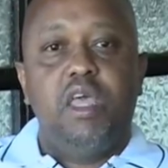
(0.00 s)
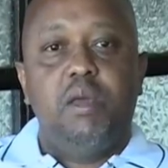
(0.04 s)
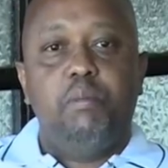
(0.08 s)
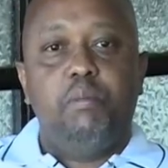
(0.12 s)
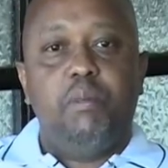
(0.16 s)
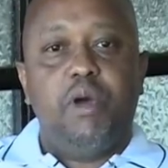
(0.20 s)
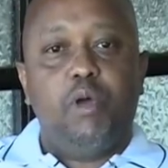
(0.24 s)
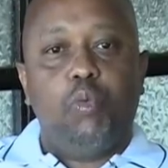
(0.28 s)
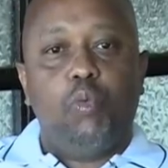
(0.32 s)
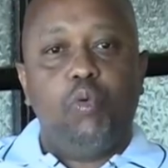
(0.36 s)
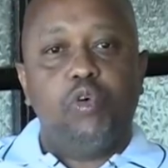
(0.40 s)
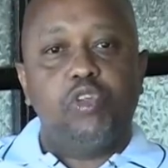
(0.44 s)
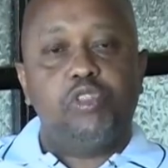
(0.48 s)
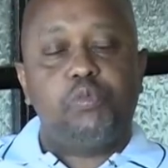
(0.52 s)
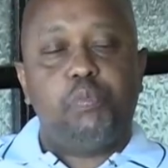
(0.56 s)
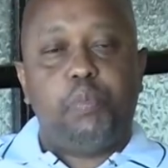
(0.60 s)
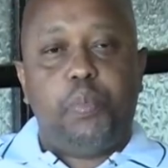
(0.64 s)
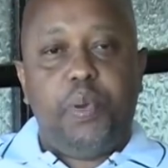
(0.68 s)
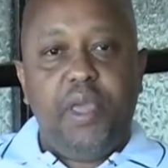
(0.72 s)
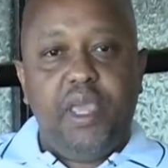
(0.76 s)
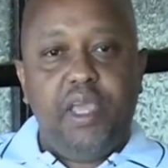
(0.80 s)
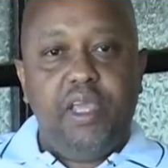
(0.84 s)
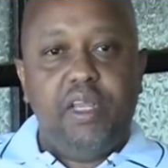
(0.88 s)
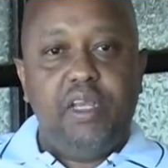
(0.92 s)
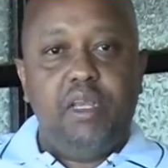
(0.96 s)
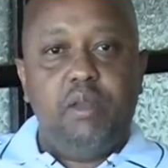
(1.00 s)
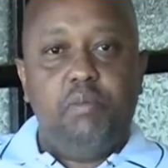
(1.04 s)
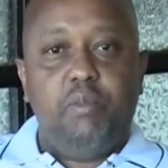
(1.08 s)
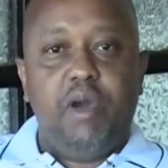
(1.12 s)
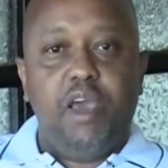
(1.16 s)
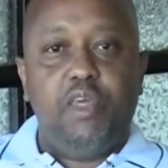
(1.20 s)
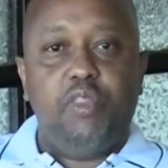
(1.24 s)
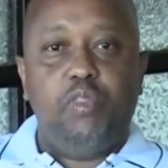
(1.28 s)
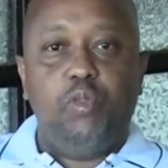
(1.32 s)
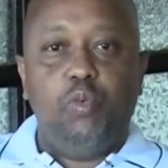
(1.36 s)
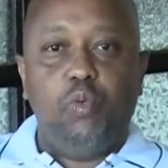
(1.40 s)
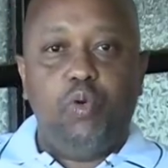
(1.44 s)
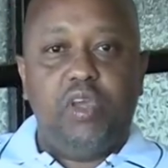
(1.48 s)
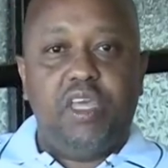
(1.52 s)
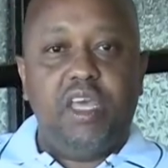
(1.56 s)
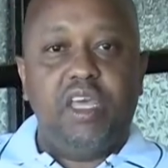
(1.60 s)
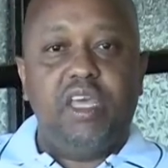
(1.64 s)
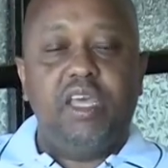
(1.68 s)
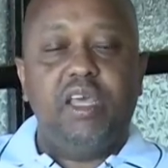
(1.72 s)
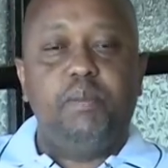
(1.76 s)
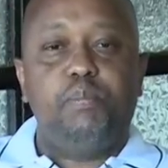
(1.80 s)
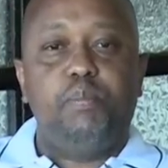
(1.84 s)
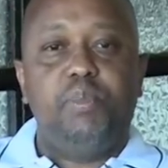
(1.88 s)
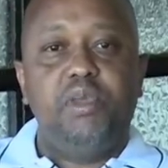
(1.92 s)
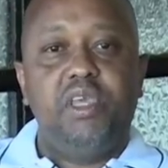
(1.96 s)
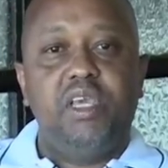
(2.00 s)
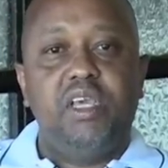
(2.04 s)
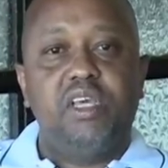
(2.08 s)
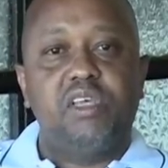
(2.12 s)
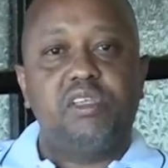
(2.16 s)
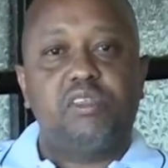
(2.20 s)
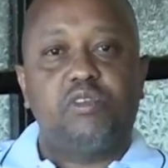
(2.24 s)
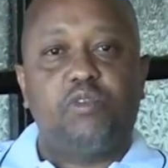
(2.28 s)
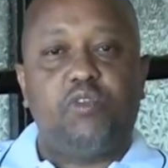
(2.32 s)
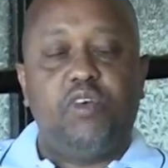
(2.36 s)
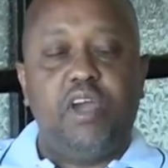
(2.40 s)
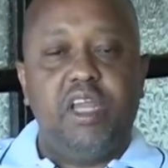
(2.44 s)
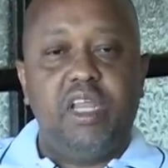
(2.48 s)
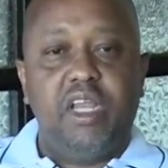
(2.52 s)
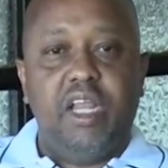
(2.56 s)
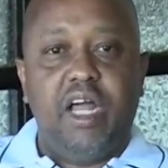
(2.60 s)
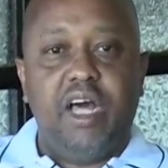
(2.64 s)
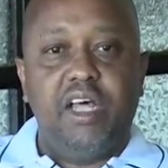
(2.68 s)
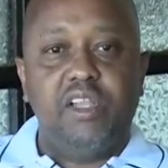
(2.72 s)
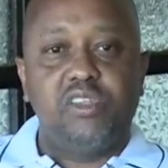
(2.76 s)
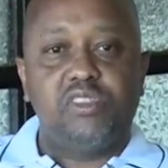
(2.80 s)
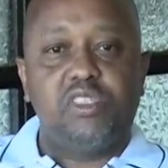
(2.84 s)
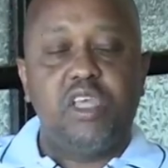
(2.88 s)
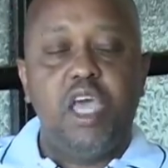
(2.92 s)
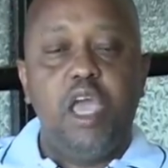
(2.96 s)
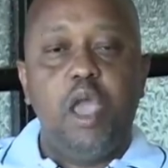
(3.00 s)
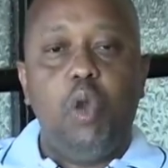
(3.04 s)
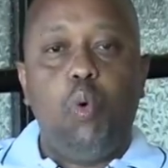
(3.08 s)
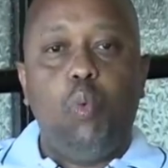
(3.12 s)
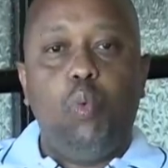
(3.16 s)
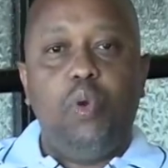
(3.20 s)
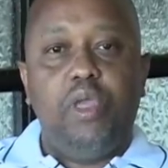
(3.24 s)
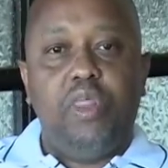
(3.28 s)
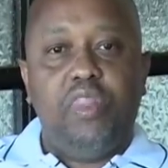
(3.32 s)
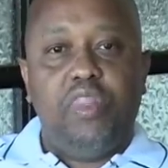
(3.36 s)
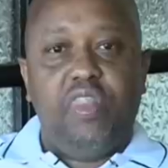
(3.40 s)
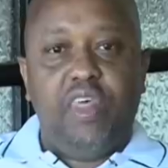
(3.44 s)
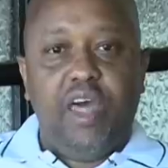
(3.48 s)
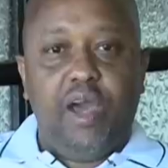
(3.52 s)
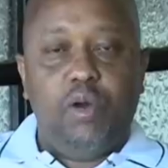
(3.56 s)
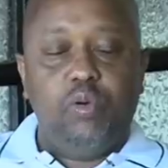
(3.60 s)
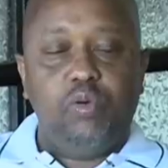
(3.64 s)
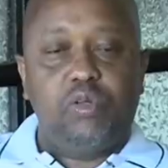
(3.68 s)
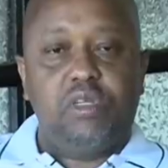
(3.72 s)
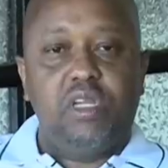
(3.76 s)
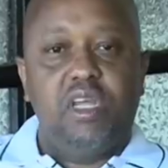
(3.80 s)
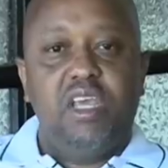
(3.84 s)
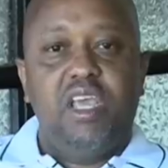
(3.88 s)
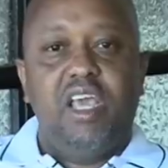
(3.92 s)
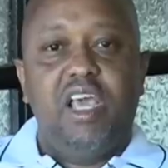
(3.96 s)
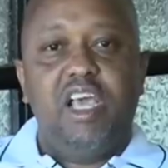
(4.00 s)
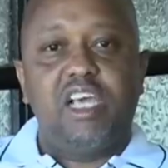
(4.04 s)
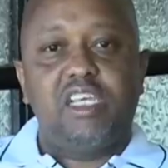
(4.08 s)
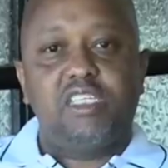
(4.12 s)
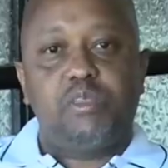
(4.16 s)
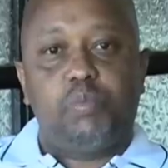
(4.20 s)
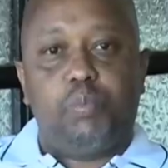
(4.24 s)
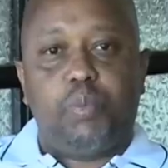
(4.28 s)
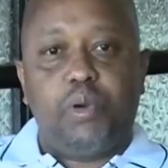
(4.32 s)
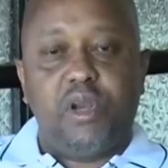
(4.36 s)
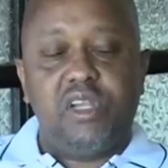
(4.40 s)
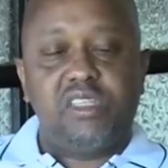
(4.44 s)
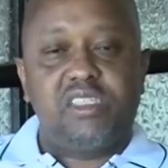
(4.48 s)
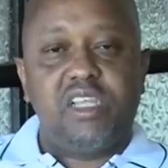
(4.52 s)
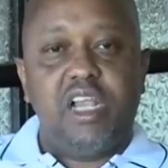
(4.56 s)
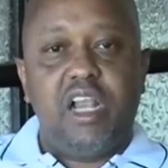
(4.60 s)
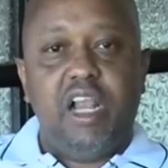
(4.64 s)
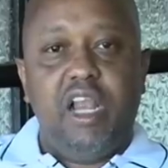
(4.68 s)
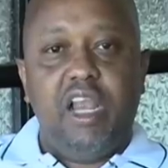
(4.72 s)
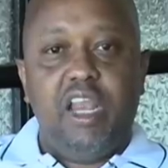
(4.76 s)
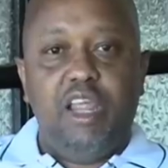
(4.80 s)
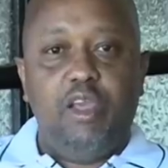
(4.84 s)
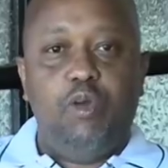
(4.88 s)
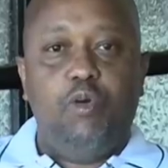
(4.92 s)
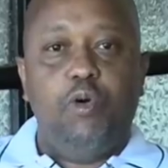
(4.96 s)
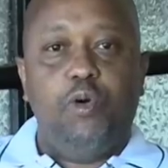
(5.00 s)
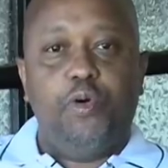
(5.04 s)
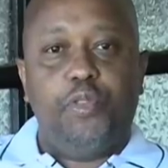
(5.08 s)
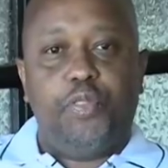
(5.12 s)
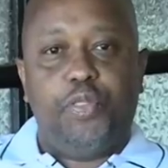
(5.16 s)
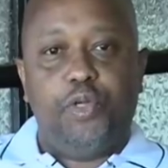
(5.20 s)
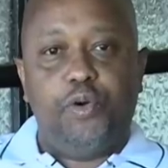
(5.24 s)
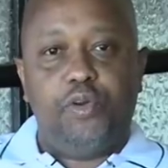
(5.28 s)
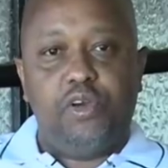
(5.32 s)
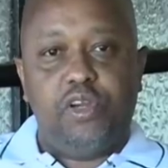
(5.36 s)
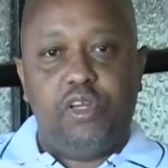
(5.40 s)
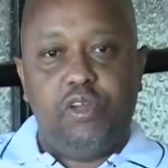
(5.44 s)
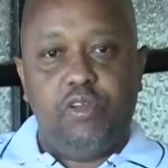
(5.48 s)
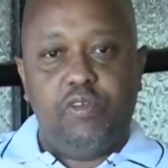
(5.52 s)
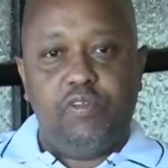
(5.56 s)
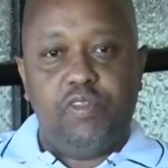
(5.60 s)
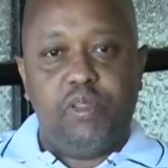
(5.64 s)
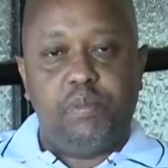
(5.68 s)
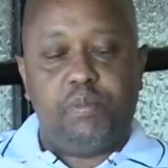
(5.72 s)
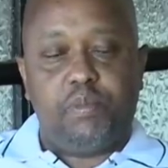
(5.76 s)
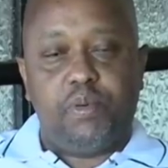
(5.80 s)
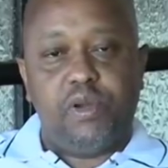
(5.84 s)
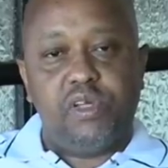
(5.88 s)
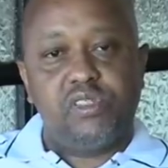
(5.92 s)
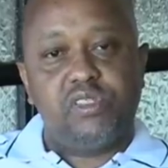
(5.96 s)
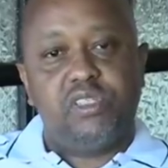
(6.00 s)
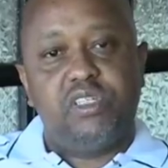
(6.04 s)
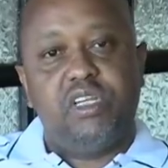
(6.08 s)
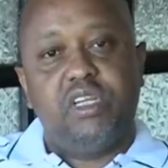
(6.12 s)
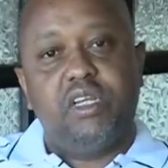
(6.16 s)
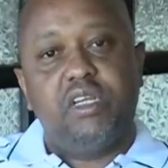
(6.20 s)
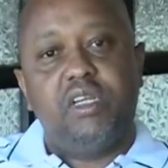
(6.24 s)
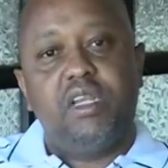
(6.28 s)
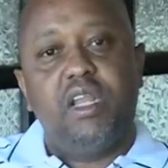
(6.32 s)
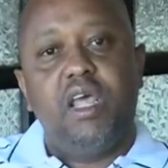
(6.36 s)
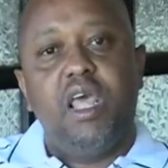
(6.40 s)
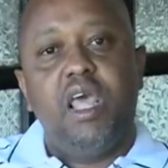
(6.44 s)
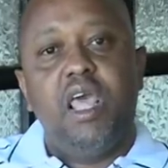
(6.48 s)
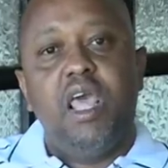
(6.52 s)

but was paid by Thuge PS Finance without express and legal authority of the President.